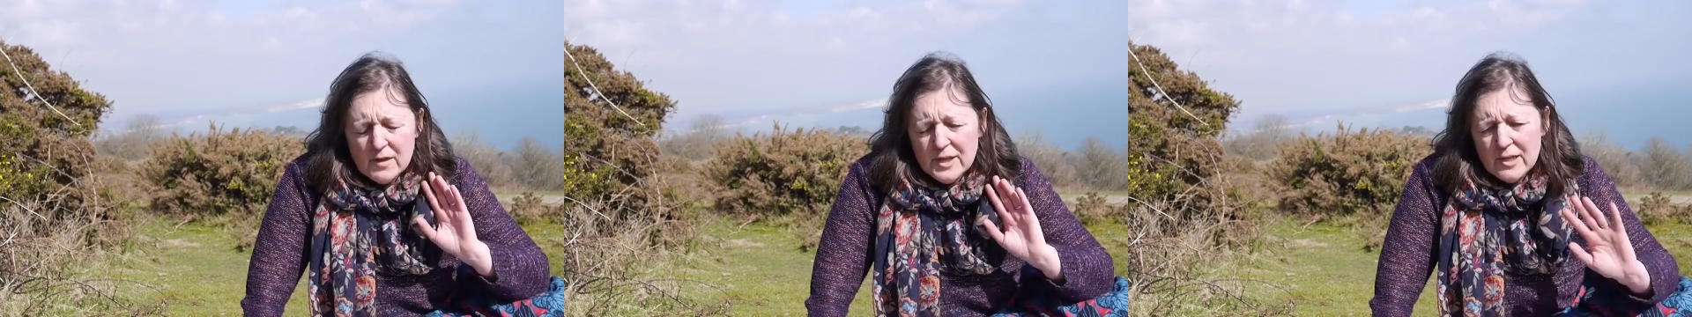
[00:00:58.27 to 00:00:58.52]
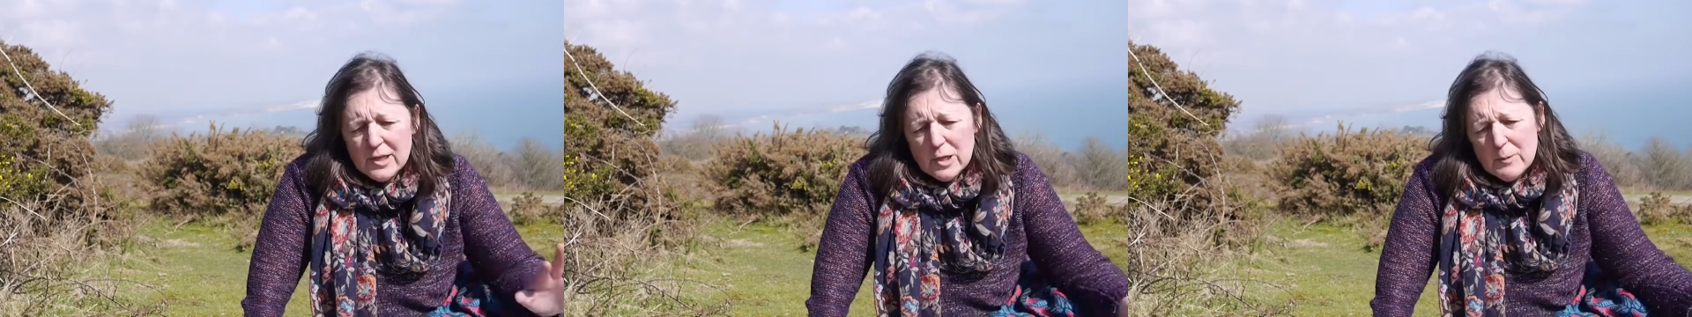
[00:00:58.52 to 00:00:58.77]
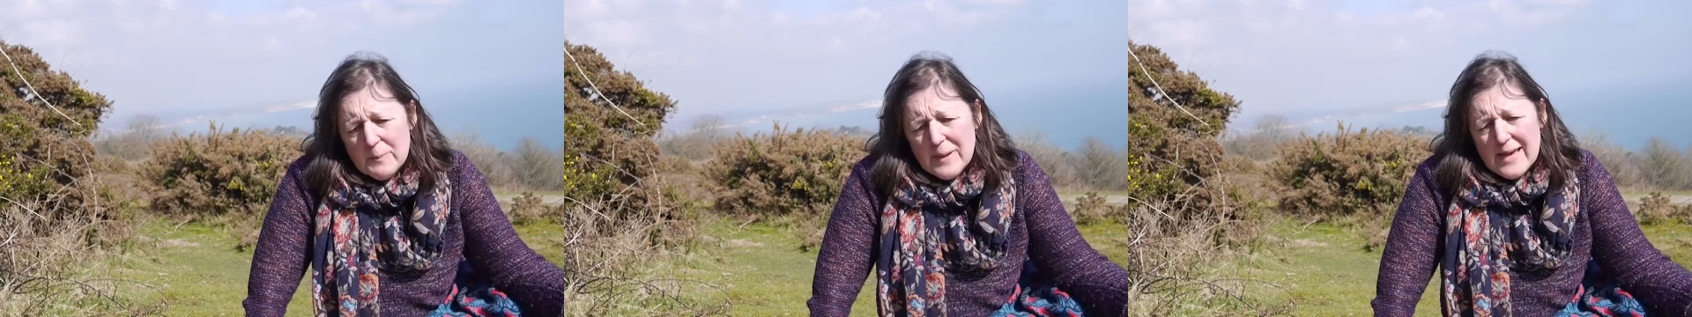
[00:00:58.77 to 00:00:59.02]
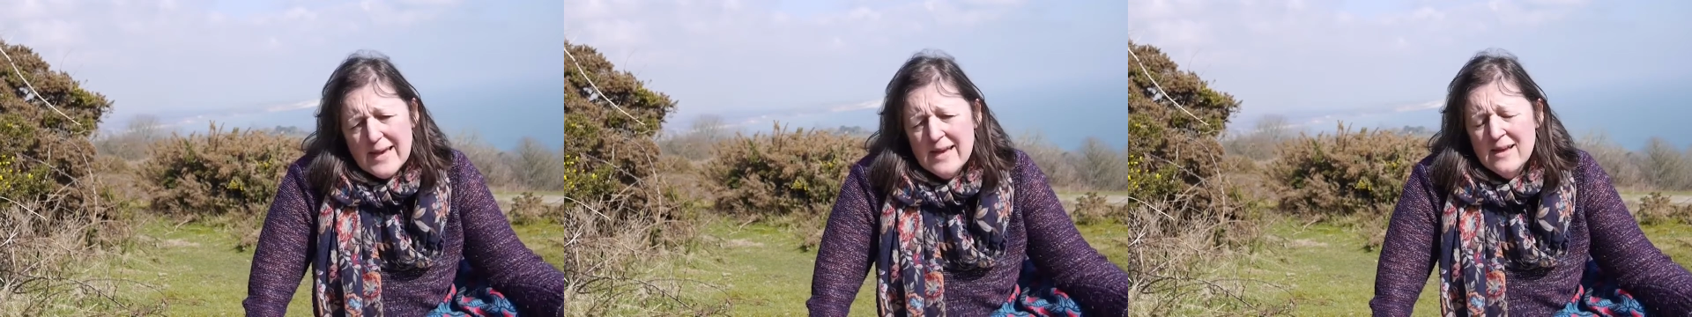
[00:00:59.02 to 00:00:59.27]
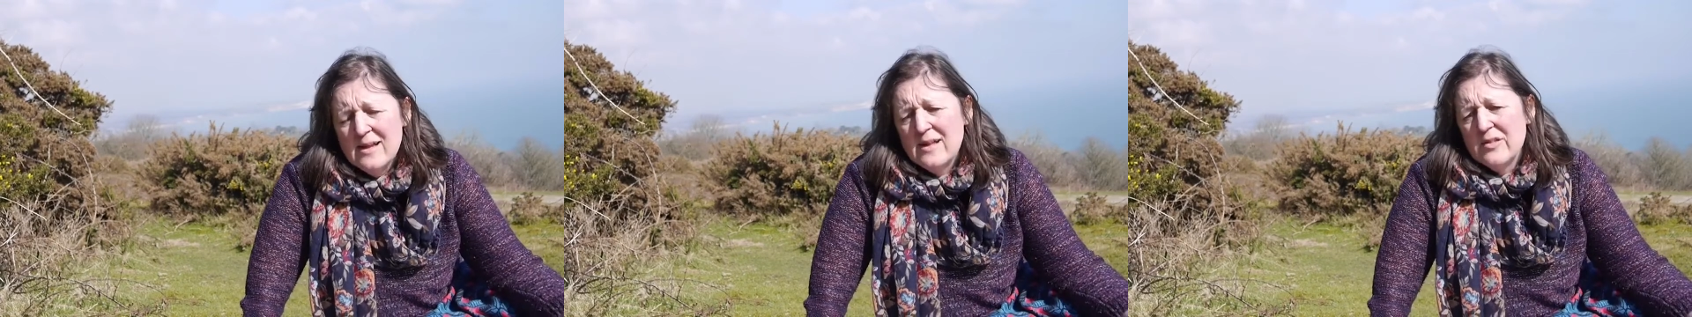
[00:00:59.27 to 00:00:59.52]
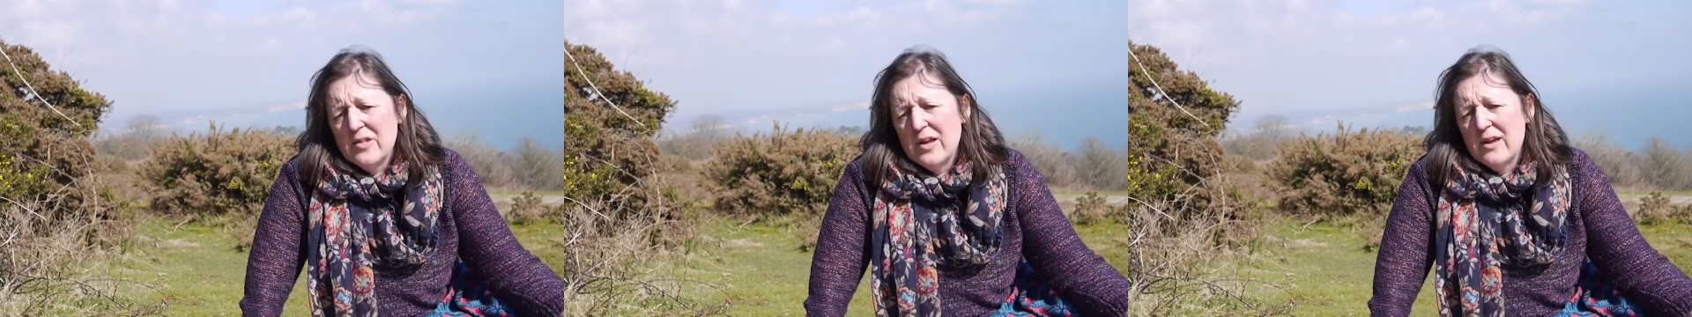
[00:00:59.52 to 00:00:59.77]
So it could be
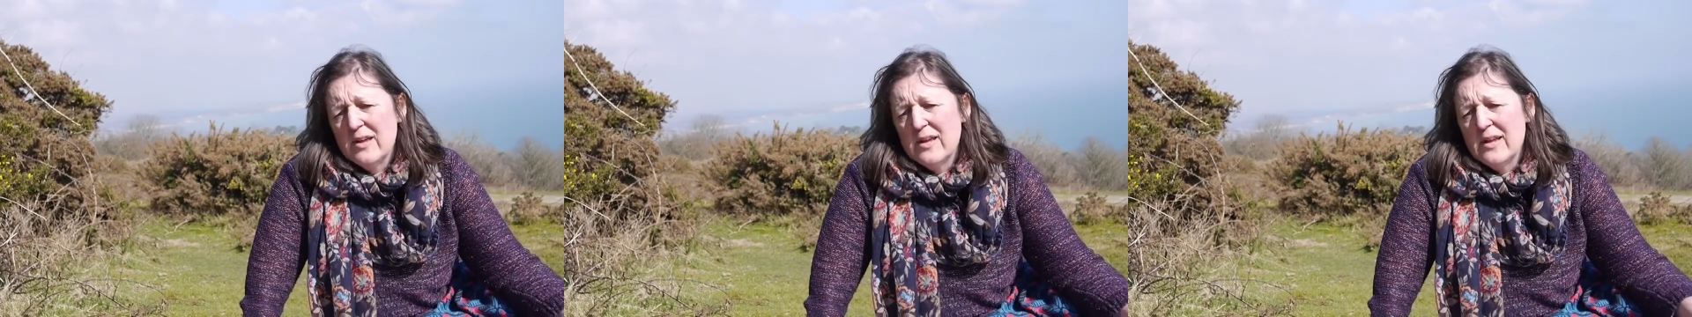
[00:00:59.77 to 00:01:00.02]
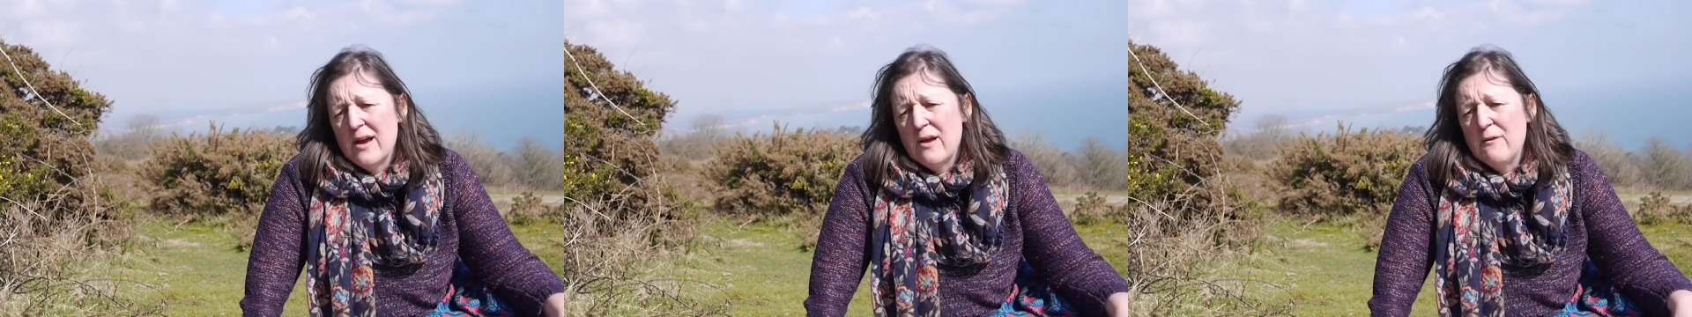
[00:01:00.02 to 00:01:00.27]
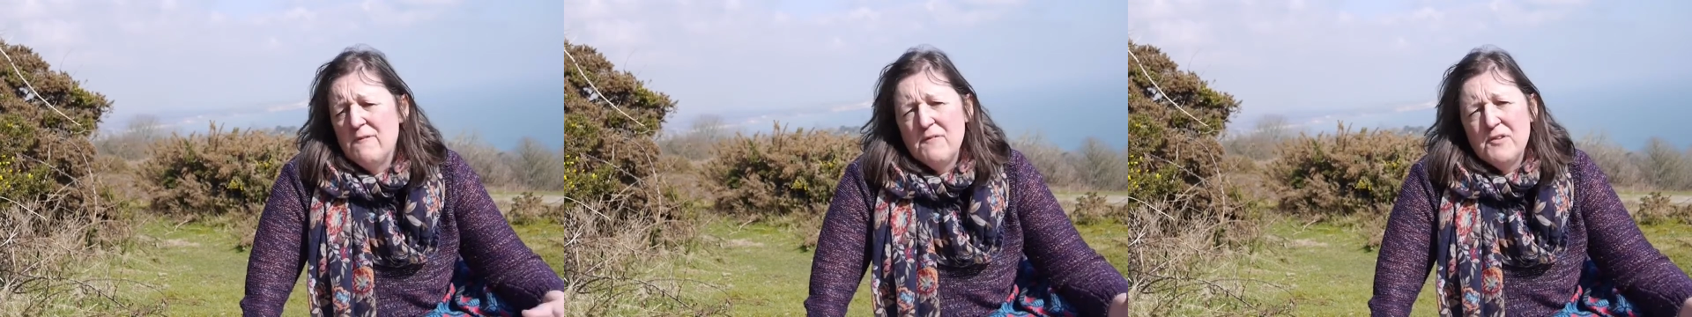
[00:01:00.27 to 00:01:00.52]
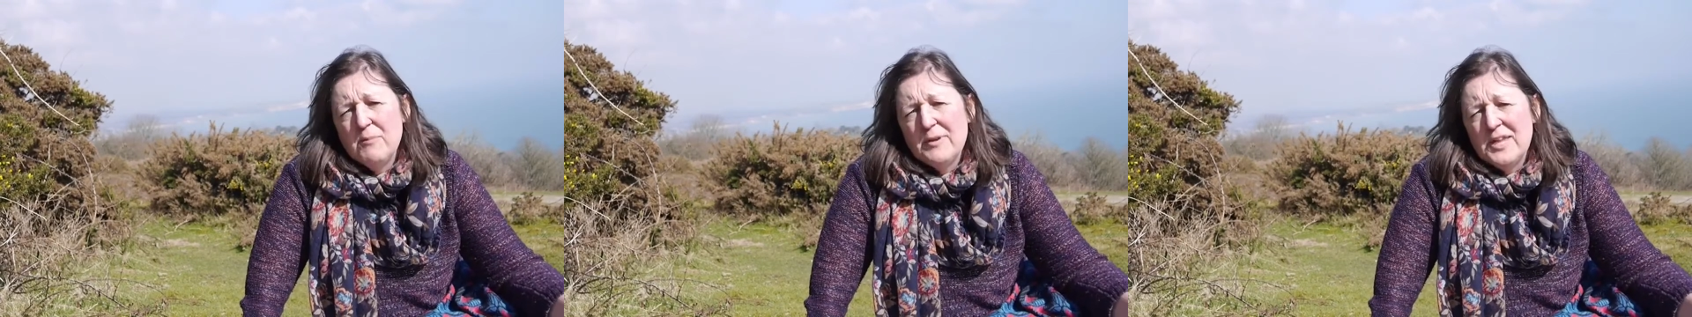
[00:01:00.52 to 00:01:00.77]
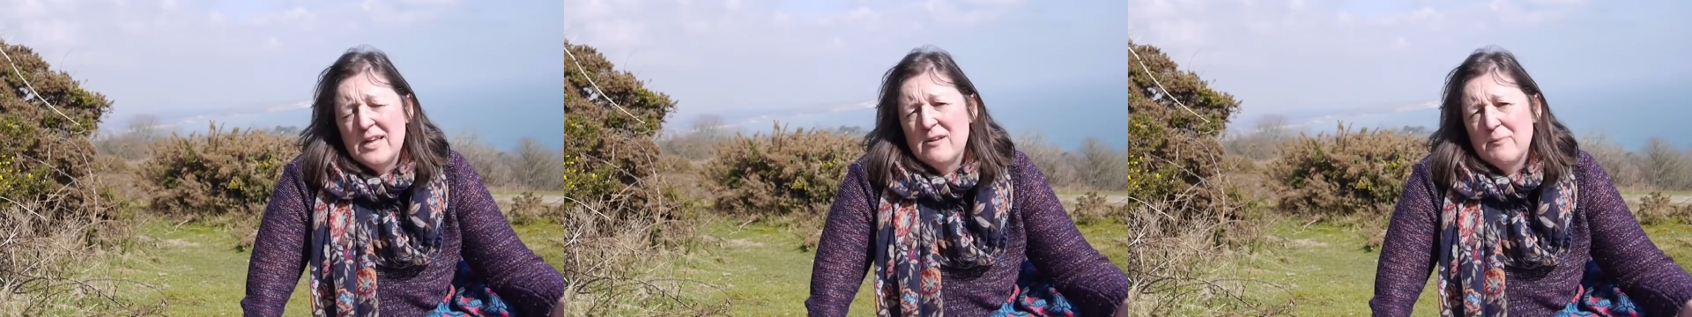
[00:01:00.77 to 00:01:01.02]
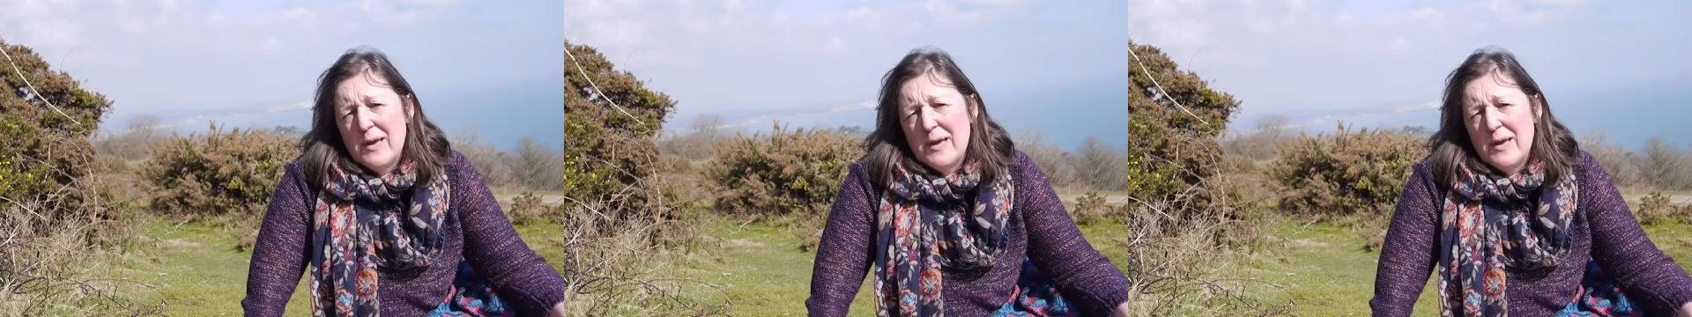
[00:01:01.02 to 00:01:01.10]
that, 50% of